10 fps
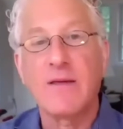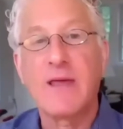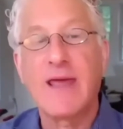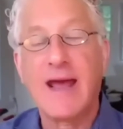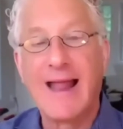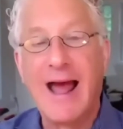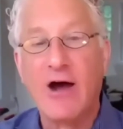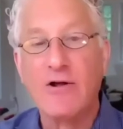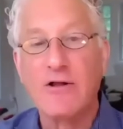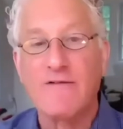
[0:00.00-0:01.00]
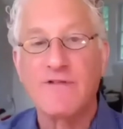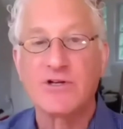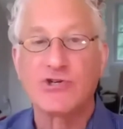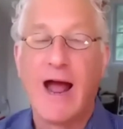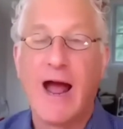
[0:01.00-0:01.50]
get out of the
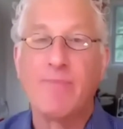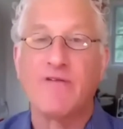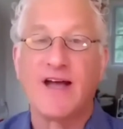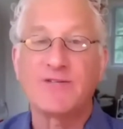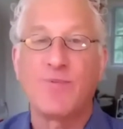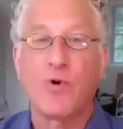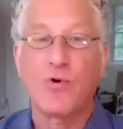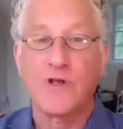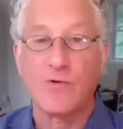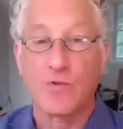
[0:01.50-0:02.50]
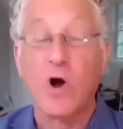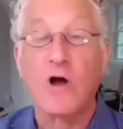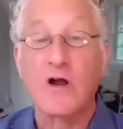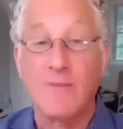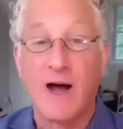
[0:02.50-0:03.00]
trap of exporting raw
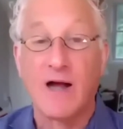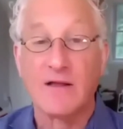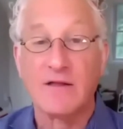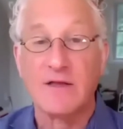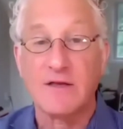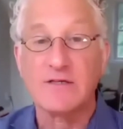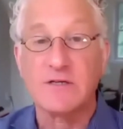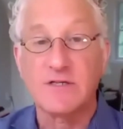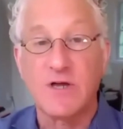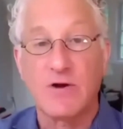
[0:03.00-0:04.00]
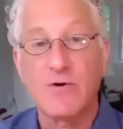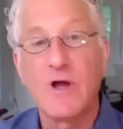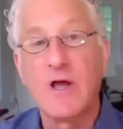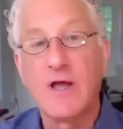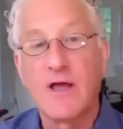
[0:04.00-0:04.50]
commodities. And so
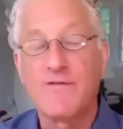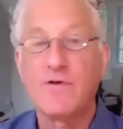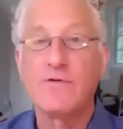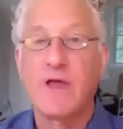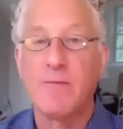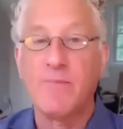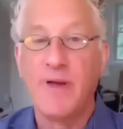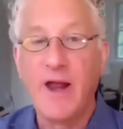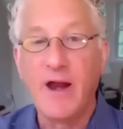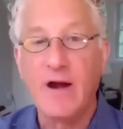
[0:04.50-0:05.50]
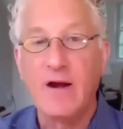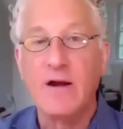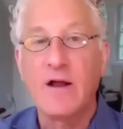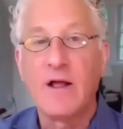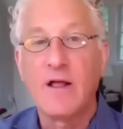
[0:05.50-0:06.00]
if you compare
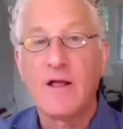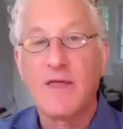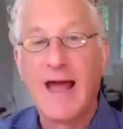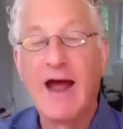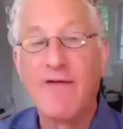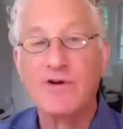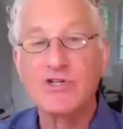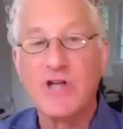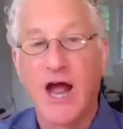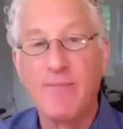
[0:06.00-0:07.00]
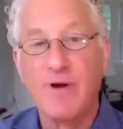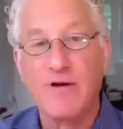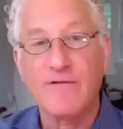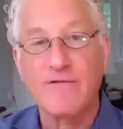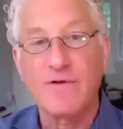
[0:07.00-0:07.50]
the average type
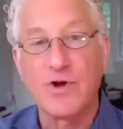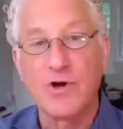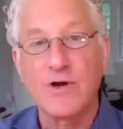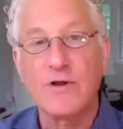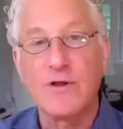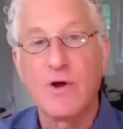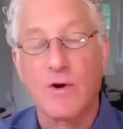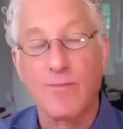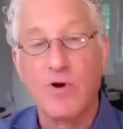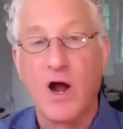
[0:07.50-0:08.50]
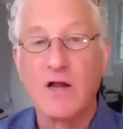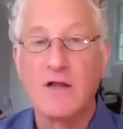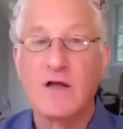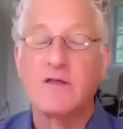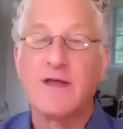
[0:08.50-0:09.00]
of good or
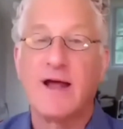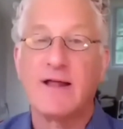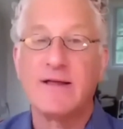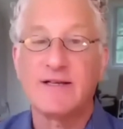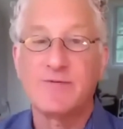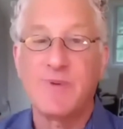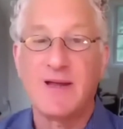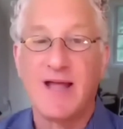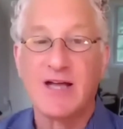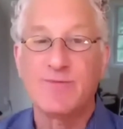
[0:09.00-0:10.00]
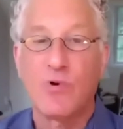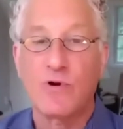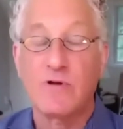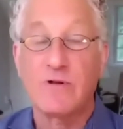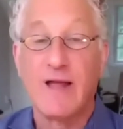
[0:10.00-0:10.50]
product that is being
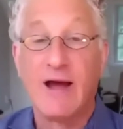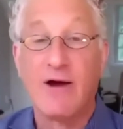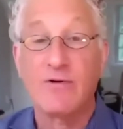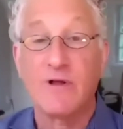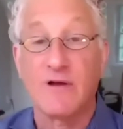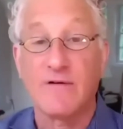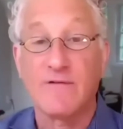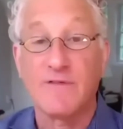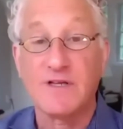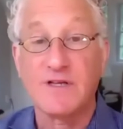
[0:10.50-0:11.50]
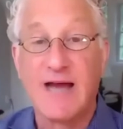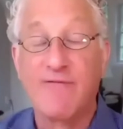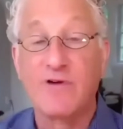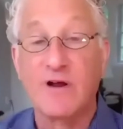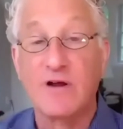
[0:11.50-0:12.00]
exported out of these
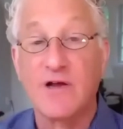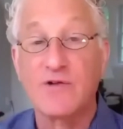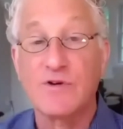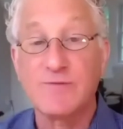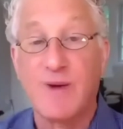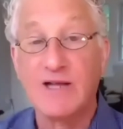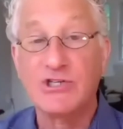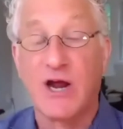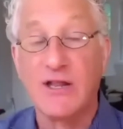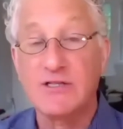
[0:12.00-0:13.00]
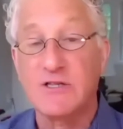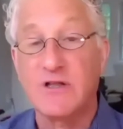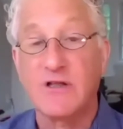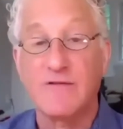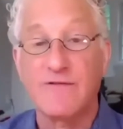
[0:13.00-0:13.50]
African countries by Chinese and
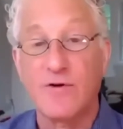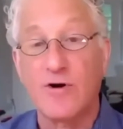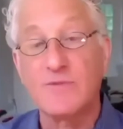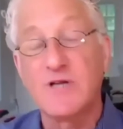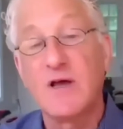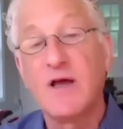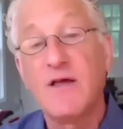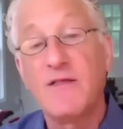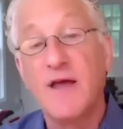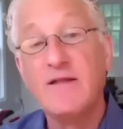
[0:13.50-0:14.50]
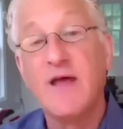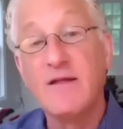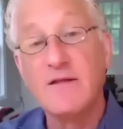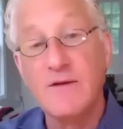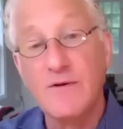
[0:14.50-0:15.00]
Indian firms, they
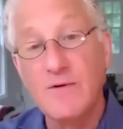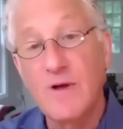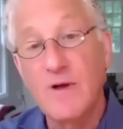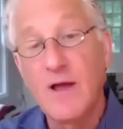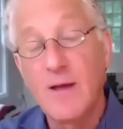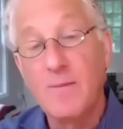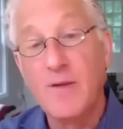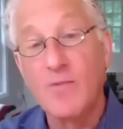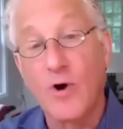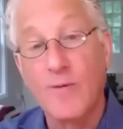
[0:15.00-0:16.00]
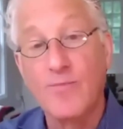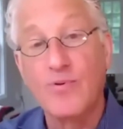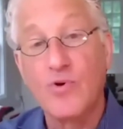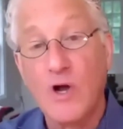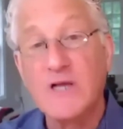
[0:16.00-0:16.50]
tend to be more
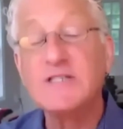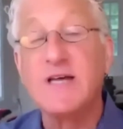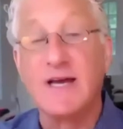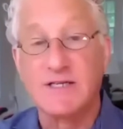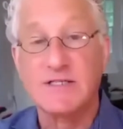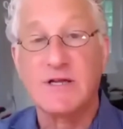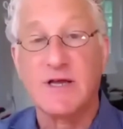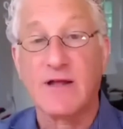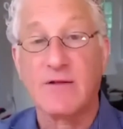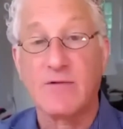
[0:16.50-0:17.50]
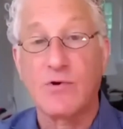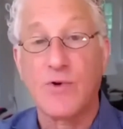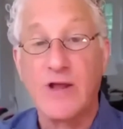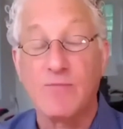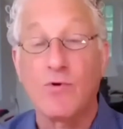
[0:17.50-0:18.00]
processed and
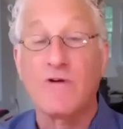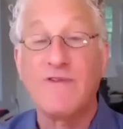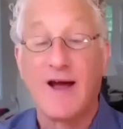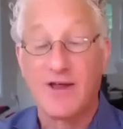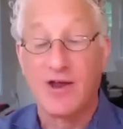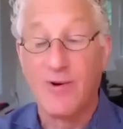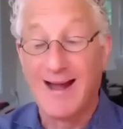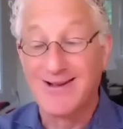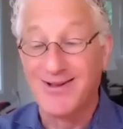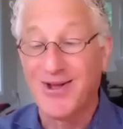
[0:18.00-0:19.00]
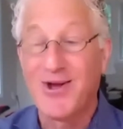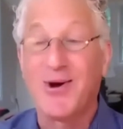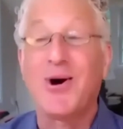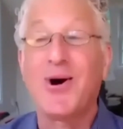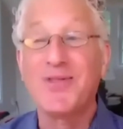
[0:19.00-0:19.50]
create more value added
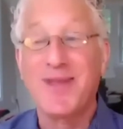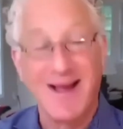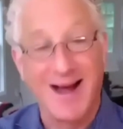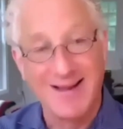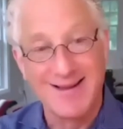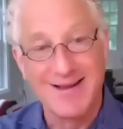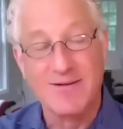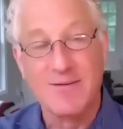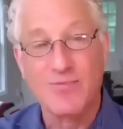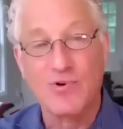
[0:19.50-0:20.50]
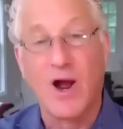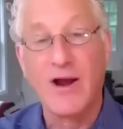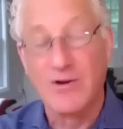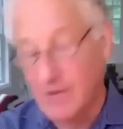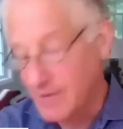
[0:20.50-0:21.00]
on the continent
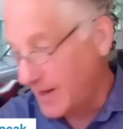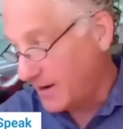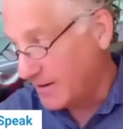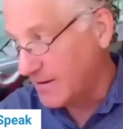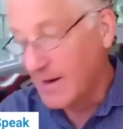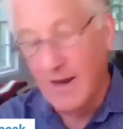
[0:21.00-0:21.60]
prior to their